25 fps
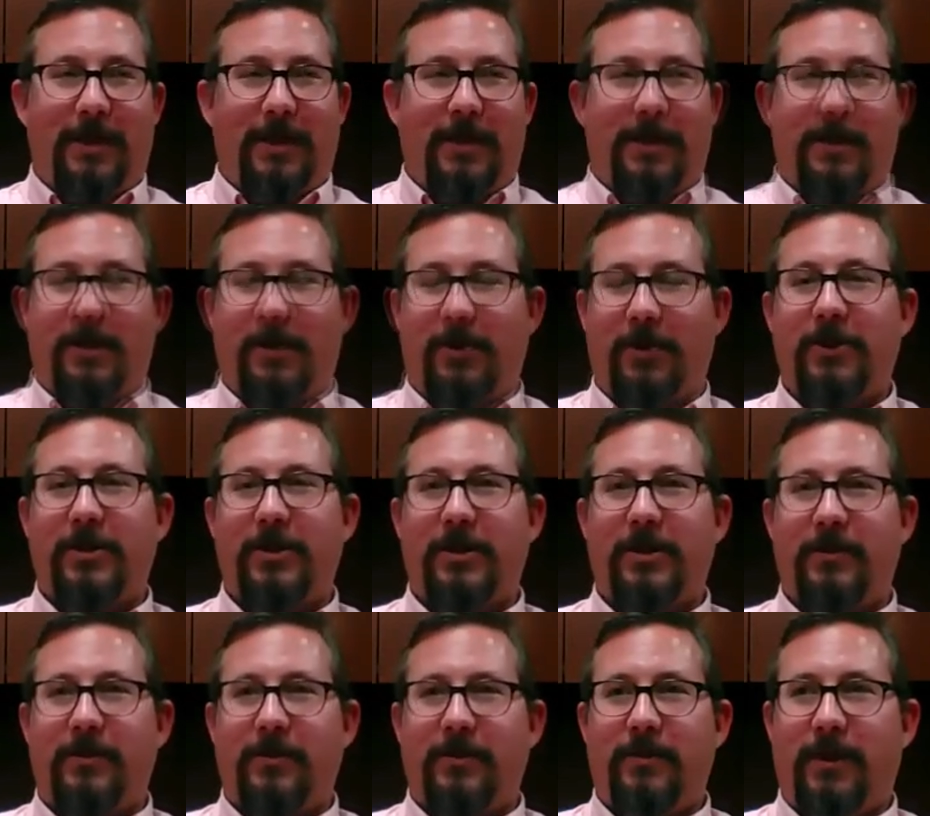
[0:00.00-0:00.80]
There is
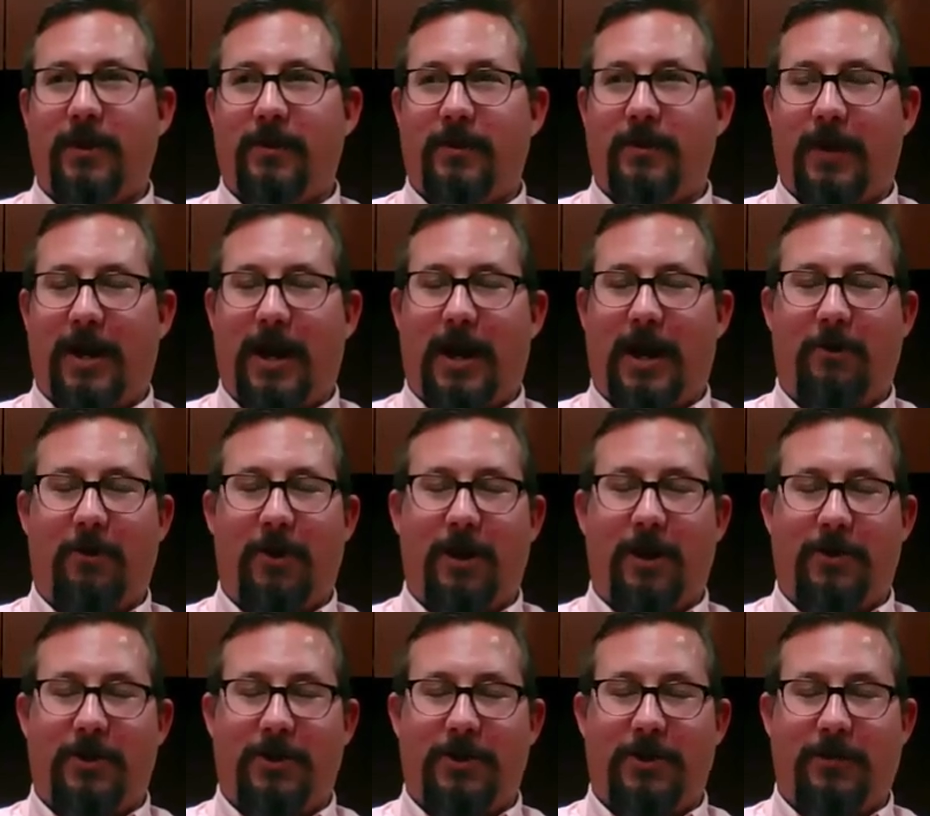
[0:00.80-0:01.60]
a, a power
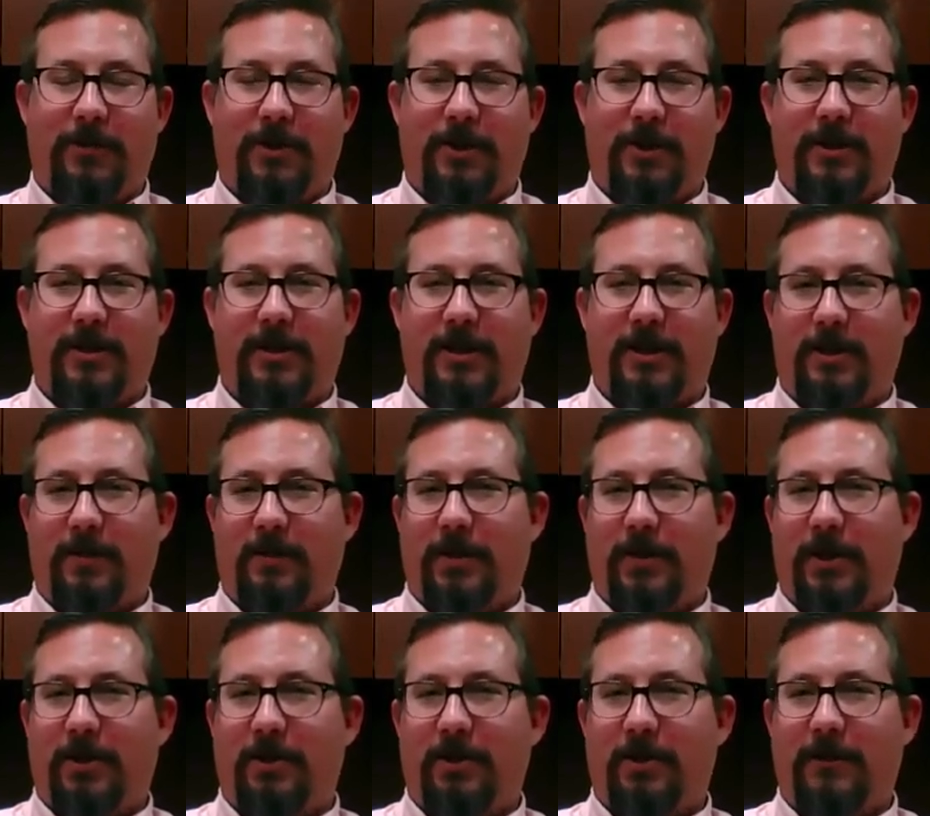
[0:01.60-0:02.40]
outage for an extended
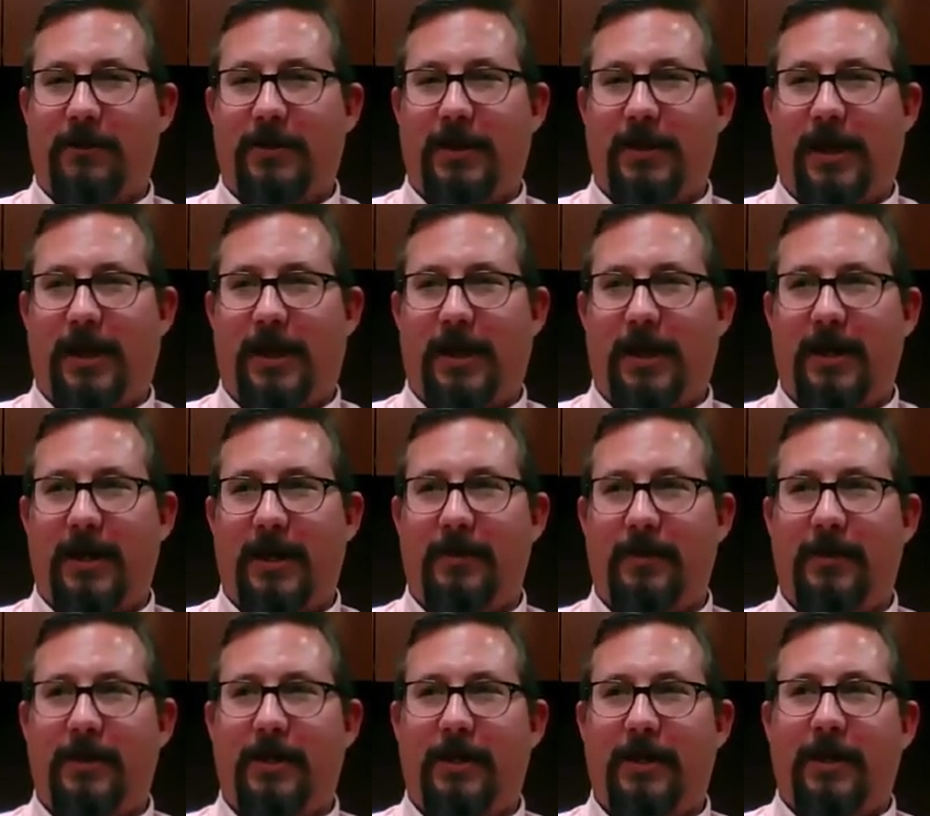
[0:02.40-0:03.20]
period of
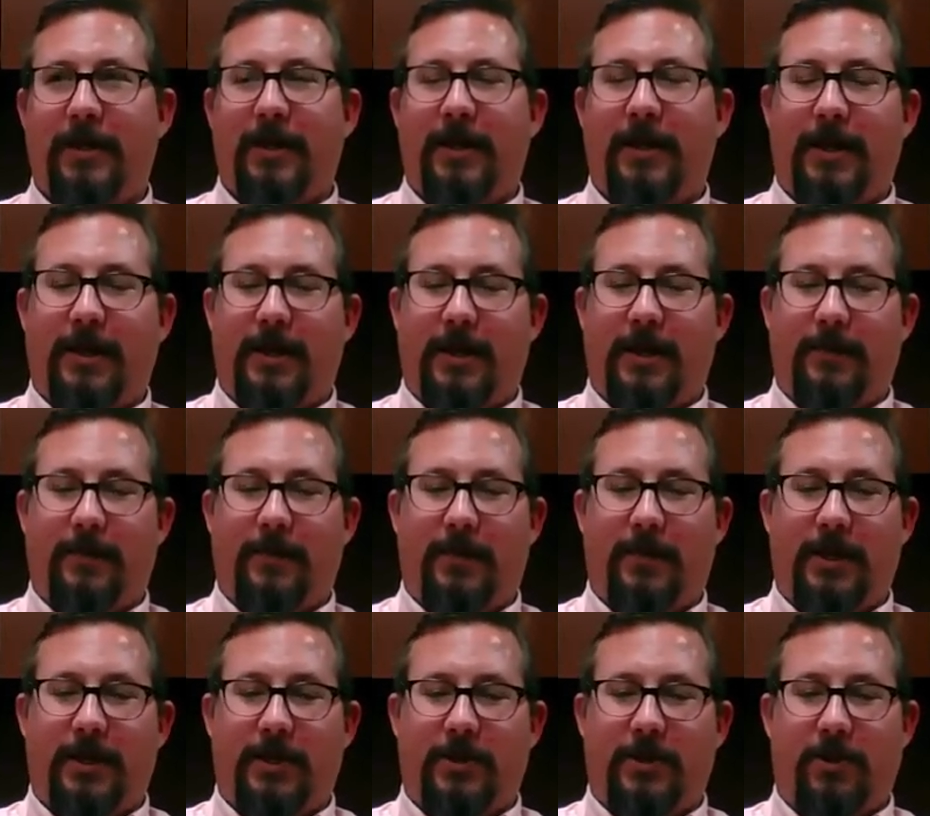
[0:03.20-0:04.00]
time um,
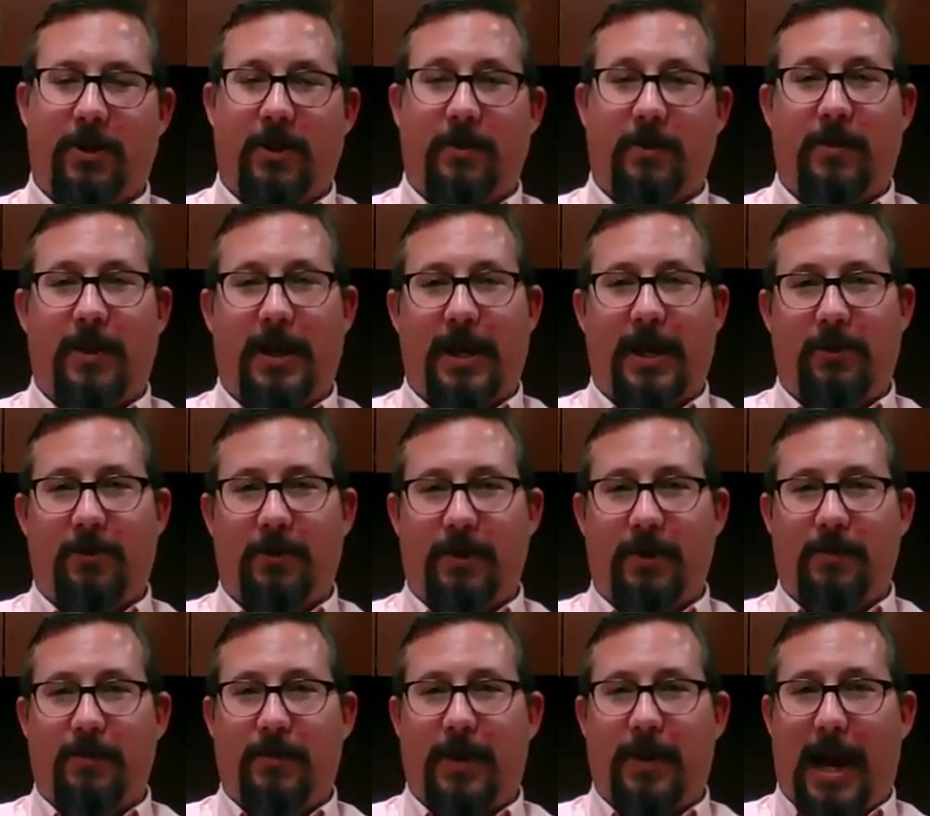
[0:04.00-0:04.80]
things are on battery
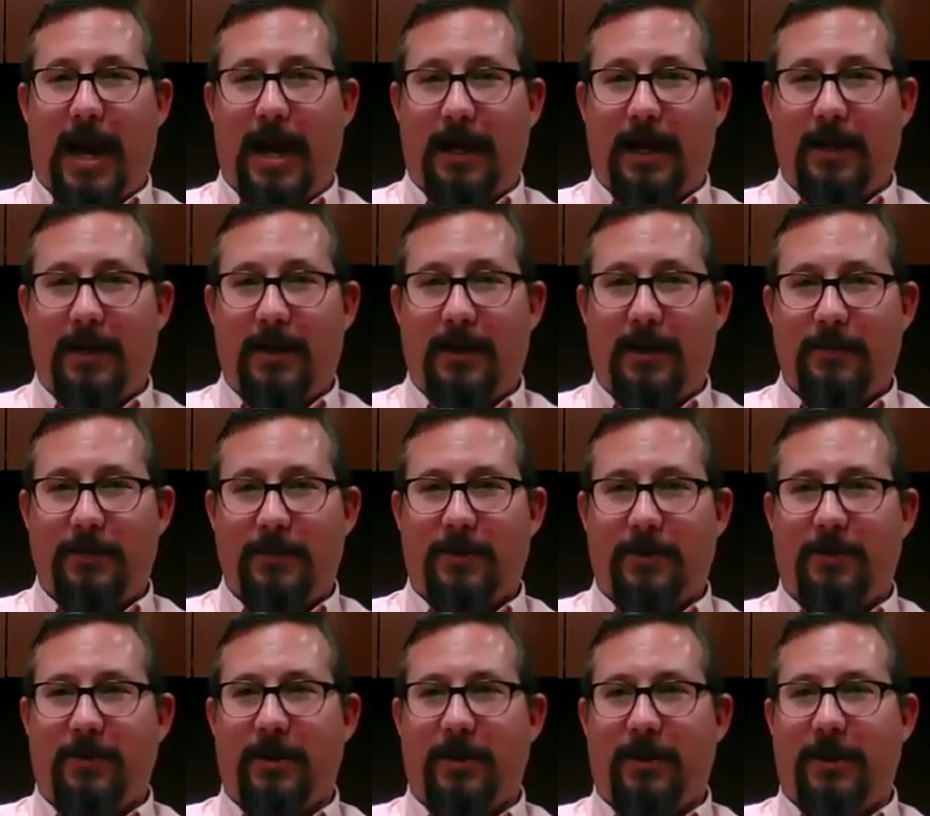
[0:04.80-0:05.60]
backup,
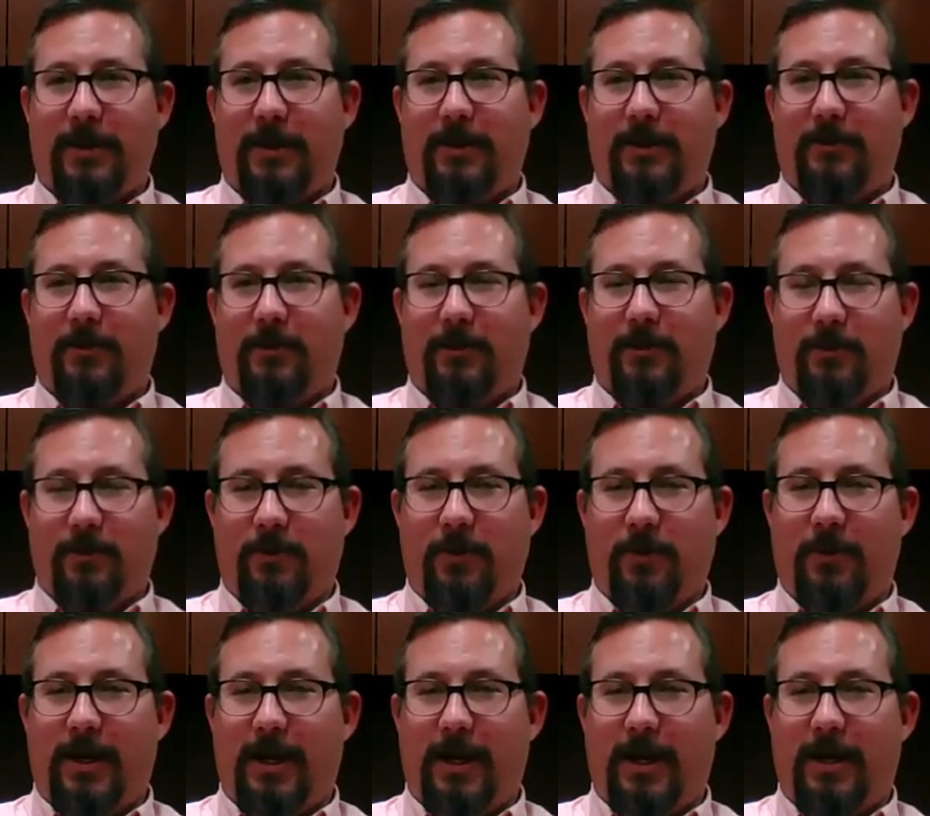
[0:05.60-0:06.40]
so they will
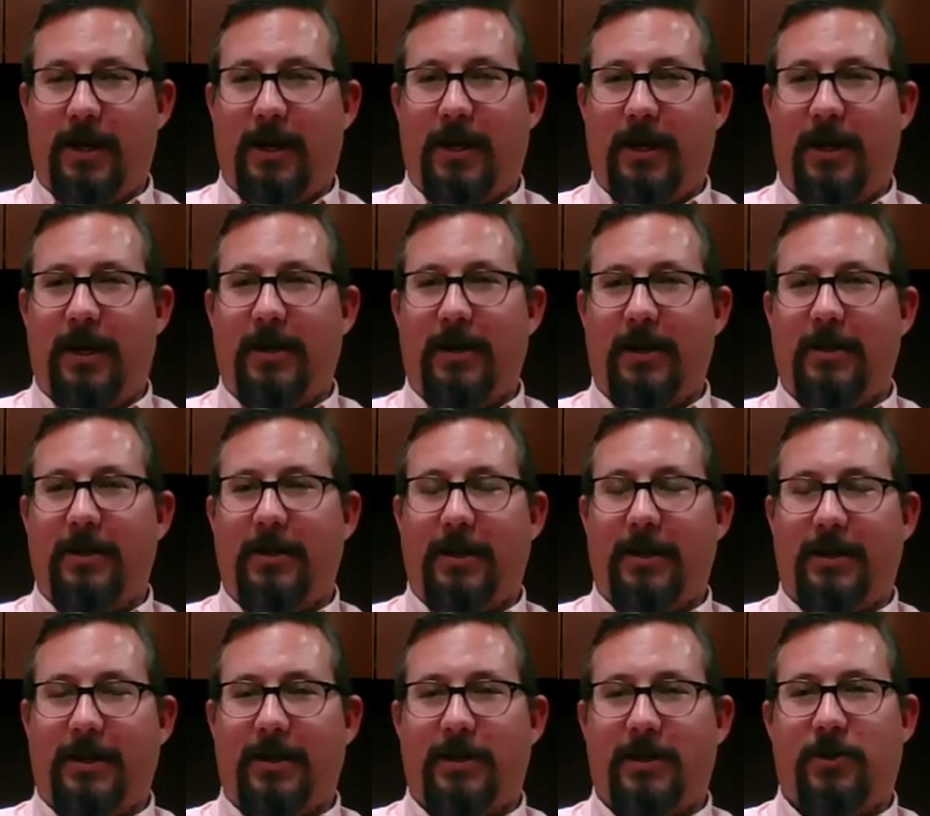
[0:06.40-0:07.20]
remain on and
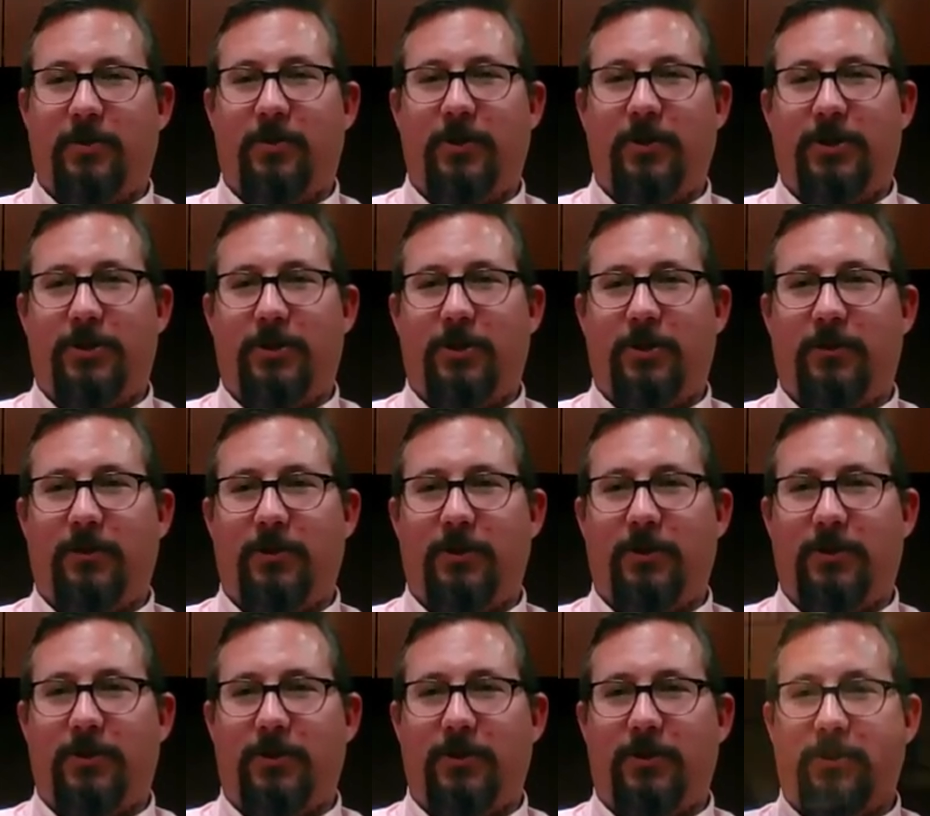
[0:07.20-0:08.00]
then get switched over
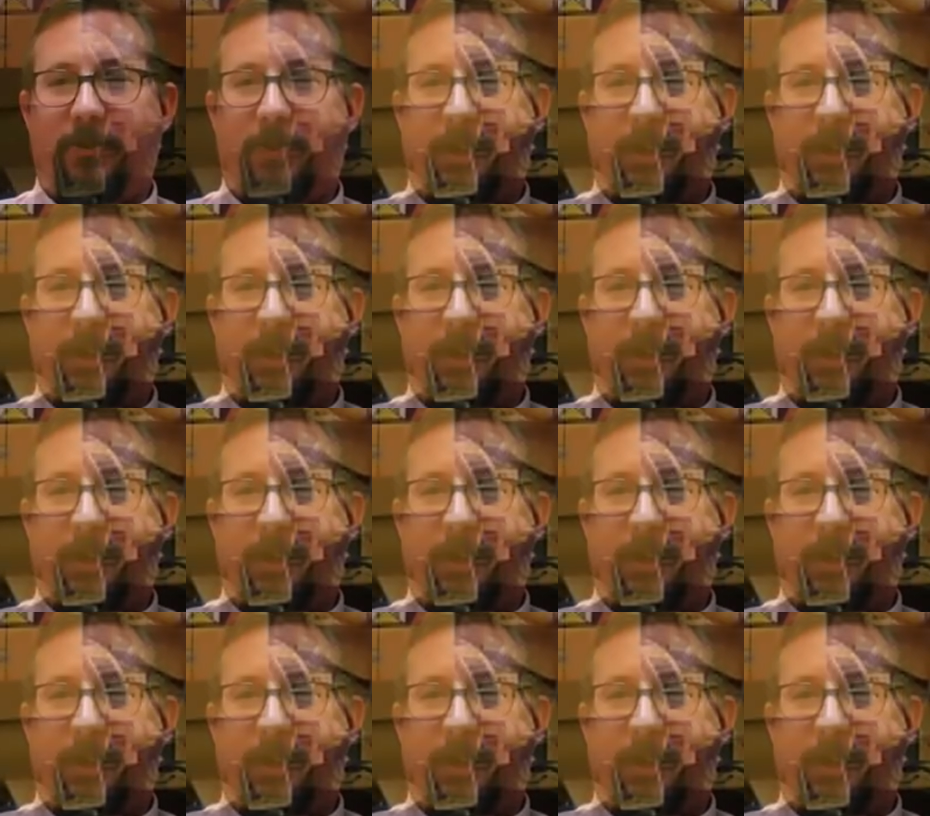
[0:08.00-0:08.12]
to